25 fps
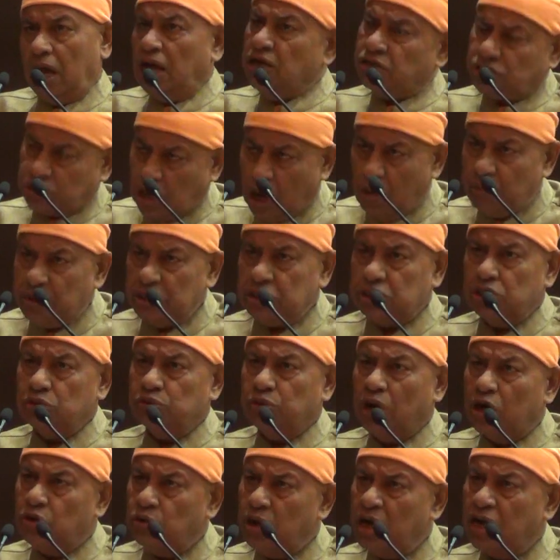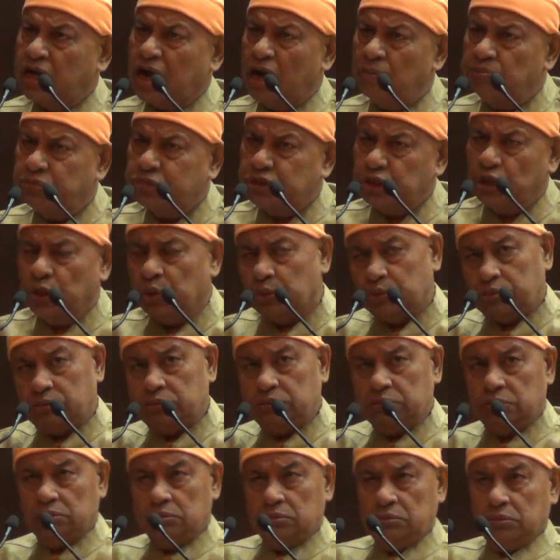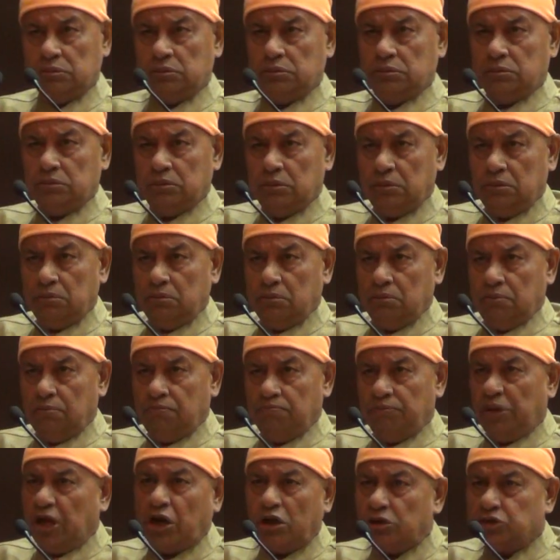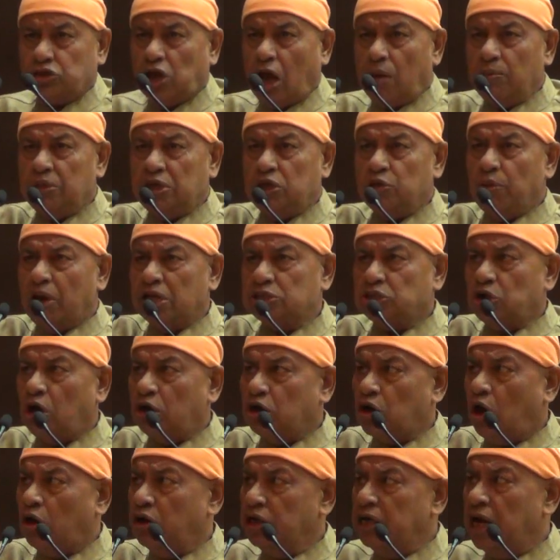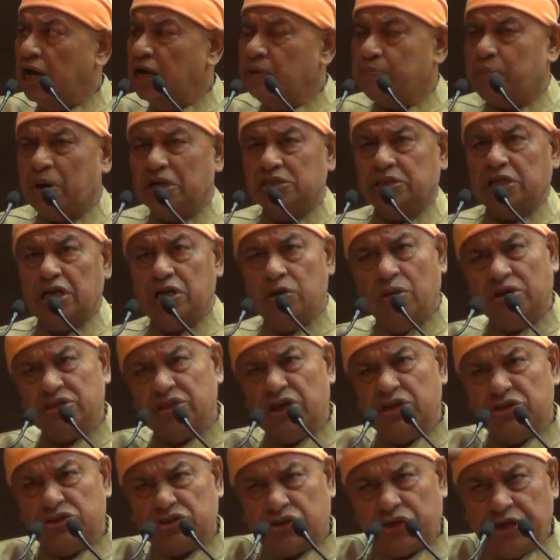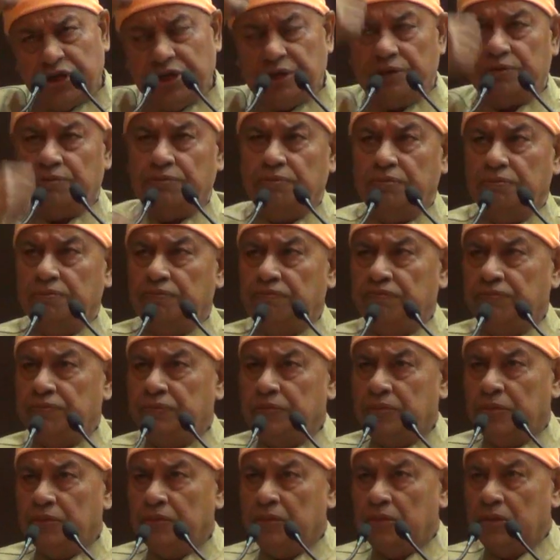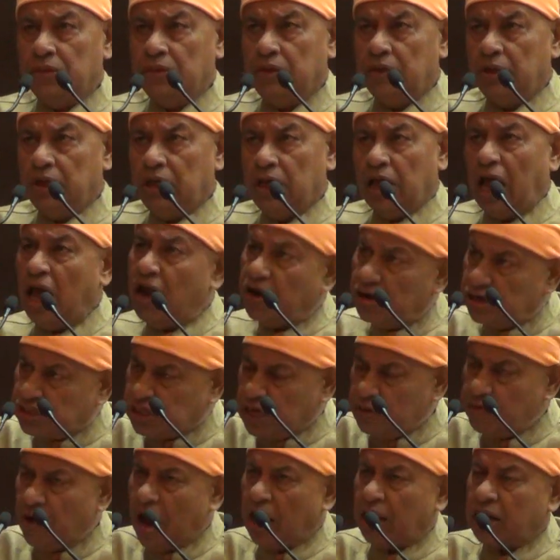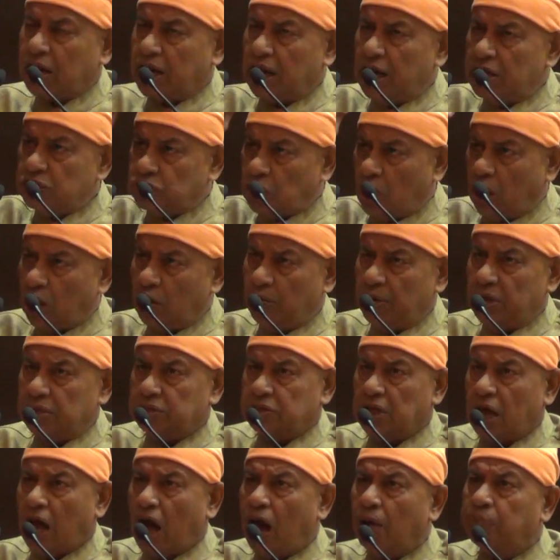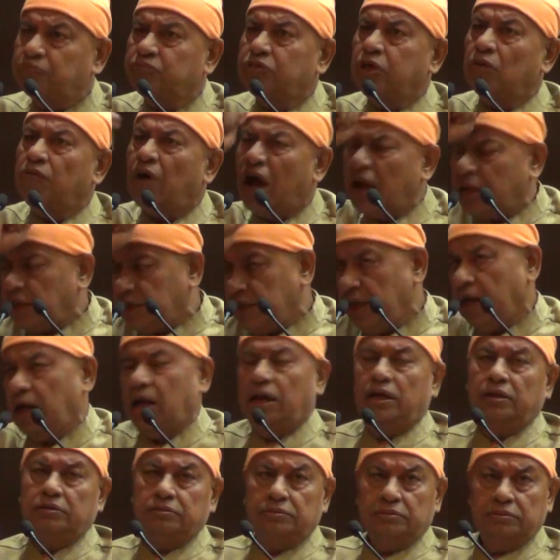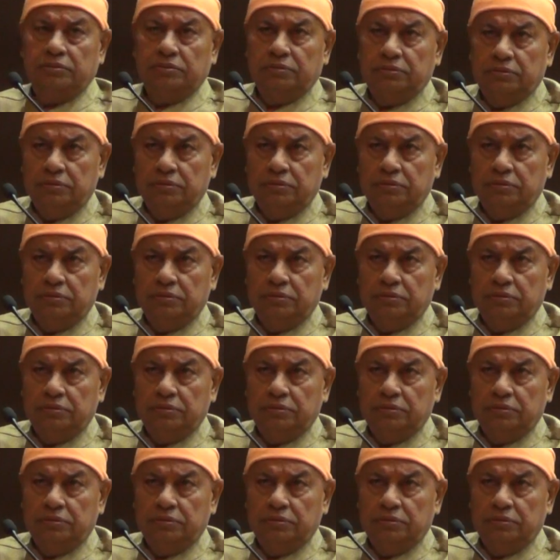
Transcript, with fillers: And Swamiji's word will come true because Swamiji was not an ordinary person, he was a Rishi. And Rishi Vakya is always Apta Vakya.